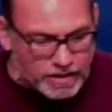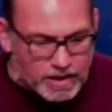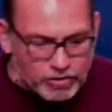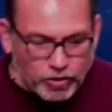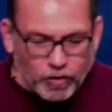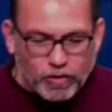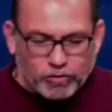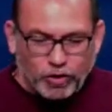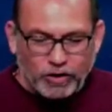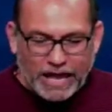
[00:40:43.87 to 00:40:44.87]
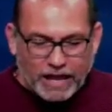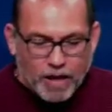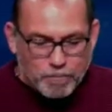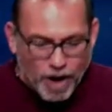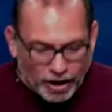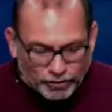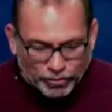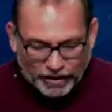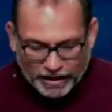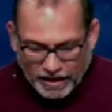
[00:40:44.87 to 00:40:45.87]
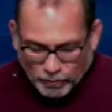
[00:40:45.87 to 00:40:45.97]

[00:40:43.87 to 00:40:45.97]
so so like martha